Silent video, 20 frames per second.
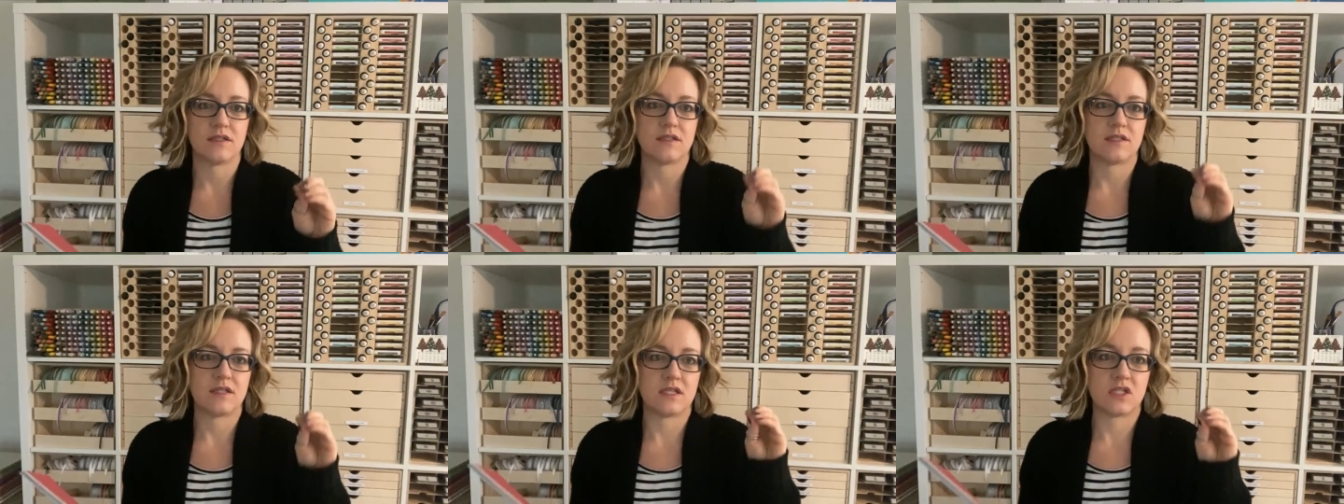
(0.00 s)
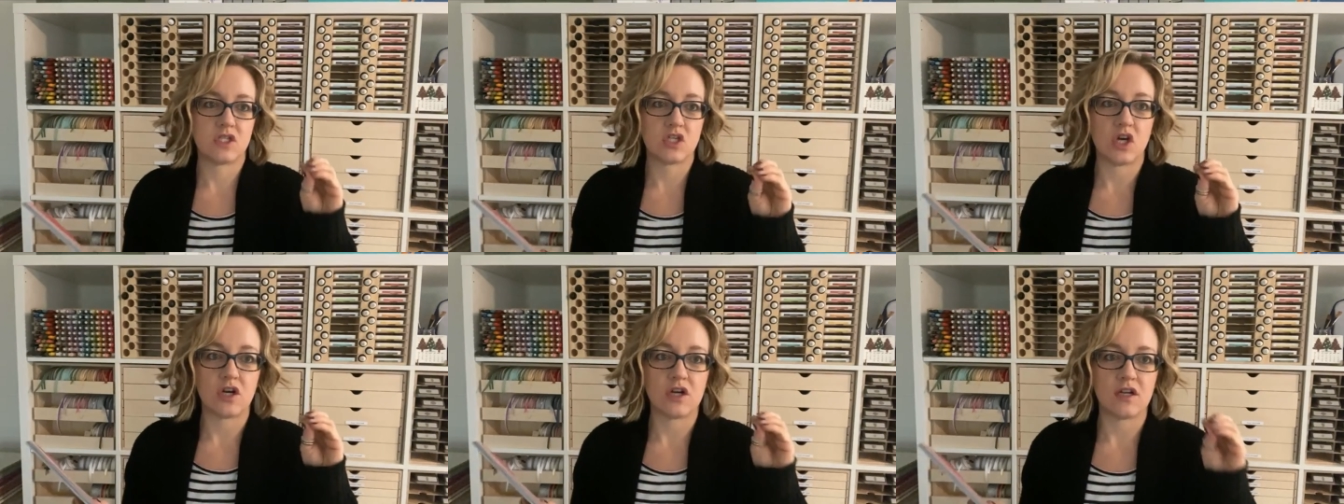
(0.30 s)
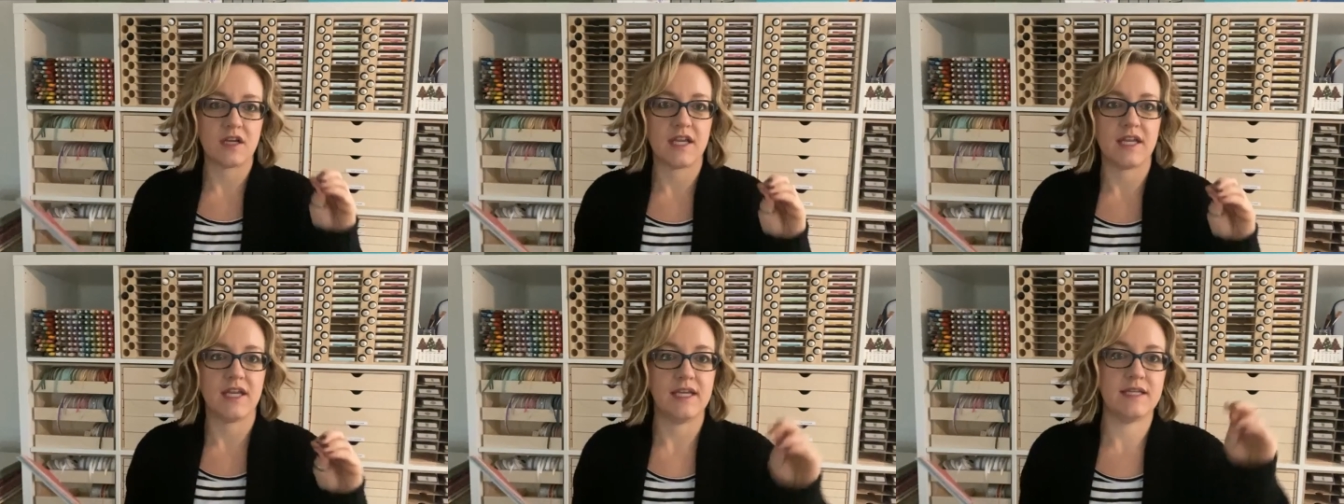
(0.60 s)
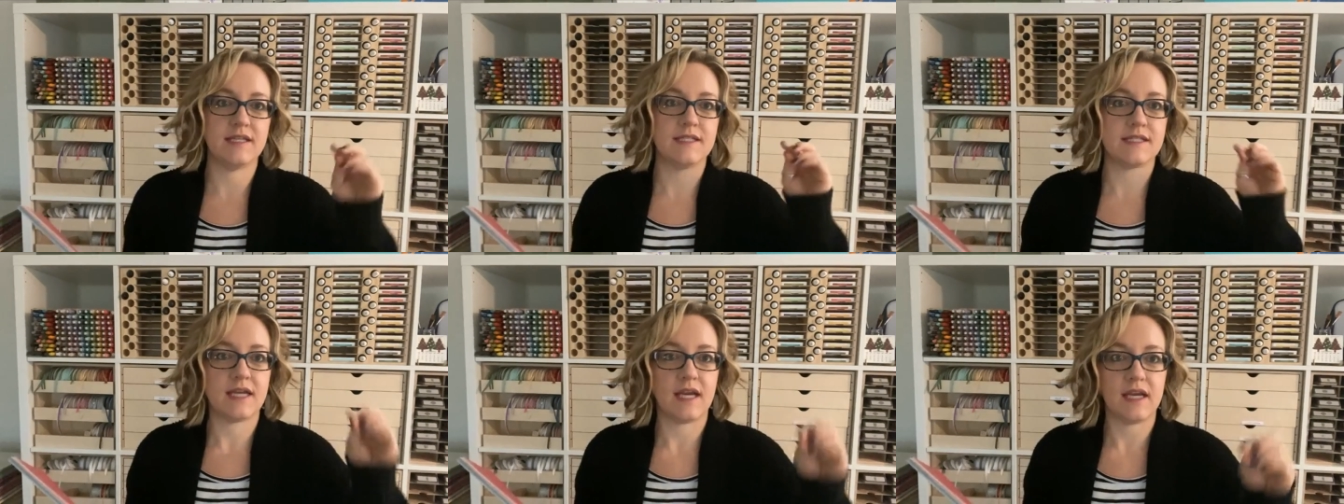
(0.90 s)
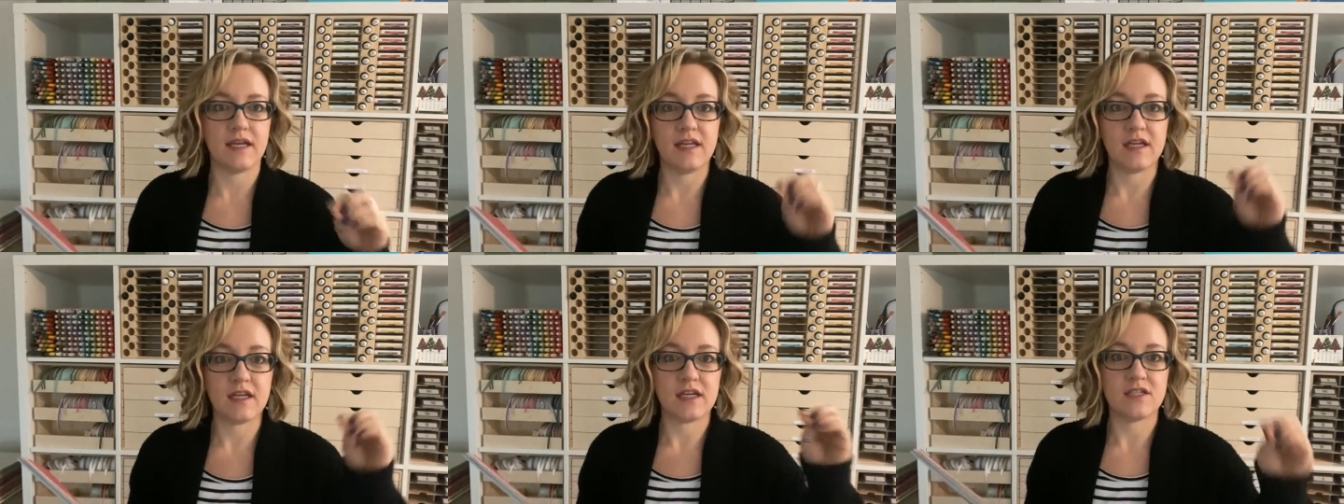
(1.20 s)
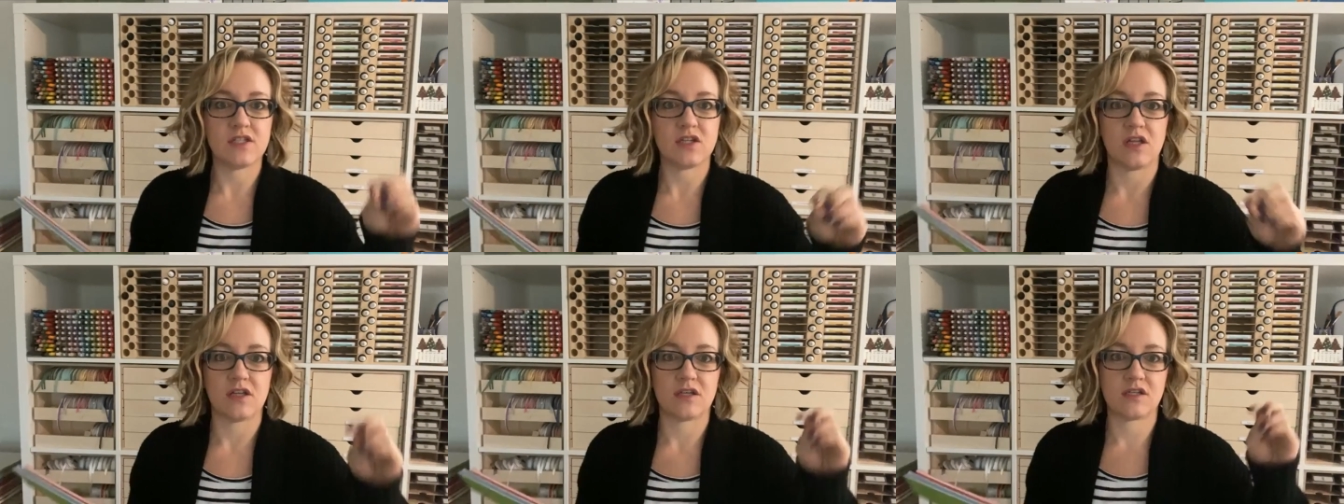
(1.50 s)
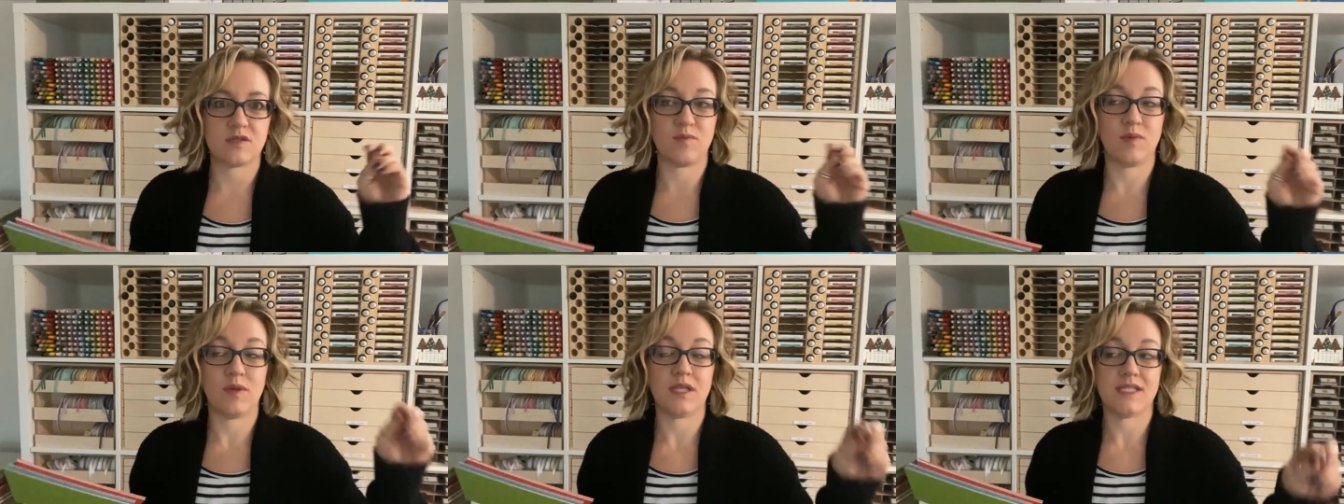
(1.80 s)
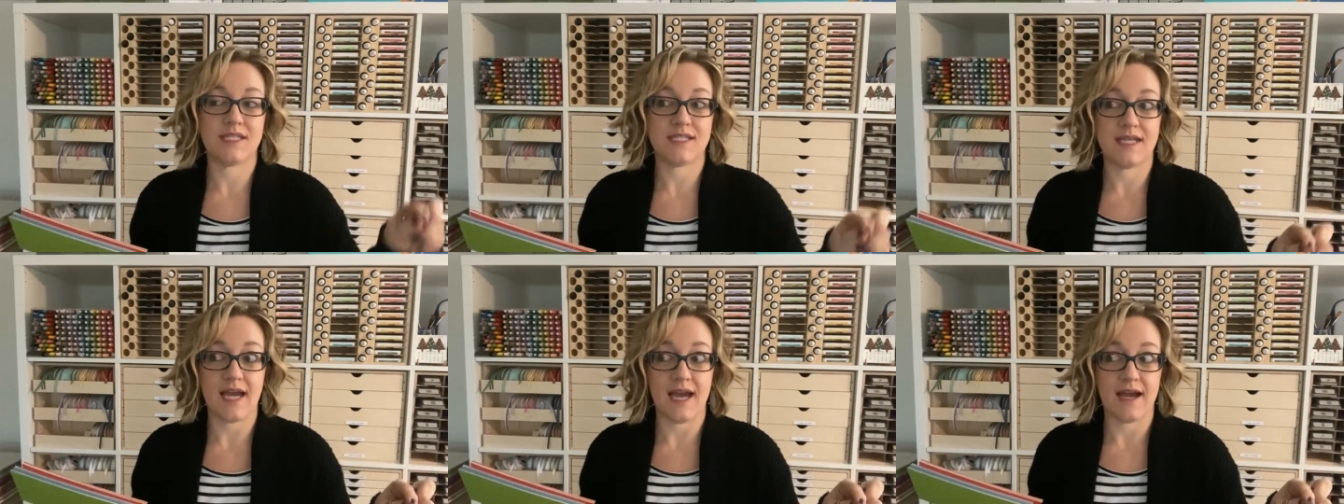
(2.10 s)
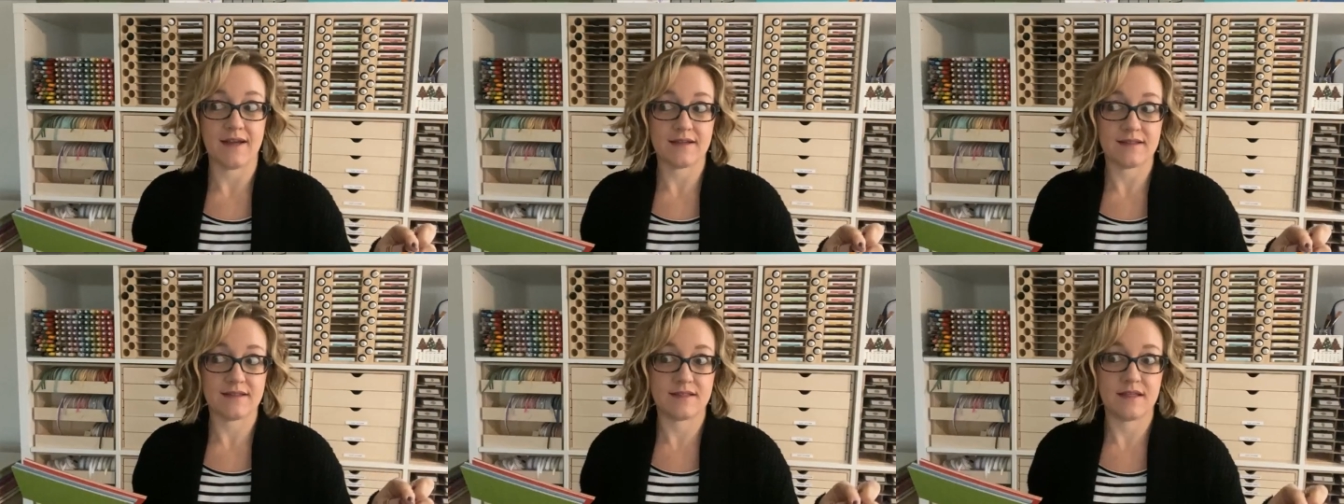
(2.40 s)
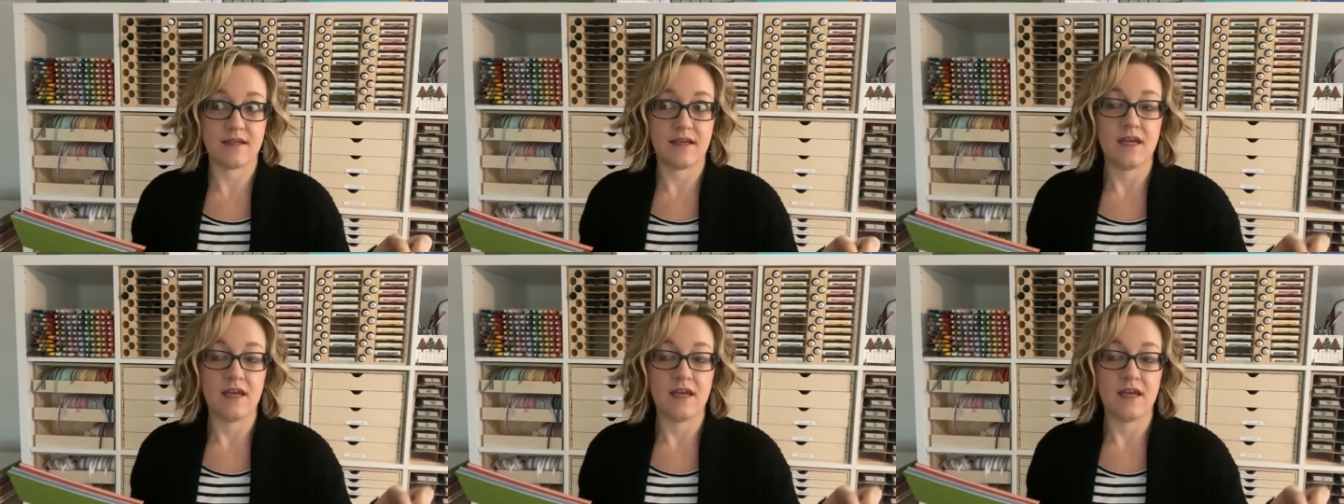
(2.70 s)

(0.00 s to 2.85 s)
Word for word: The starter kit is $99 plus tax.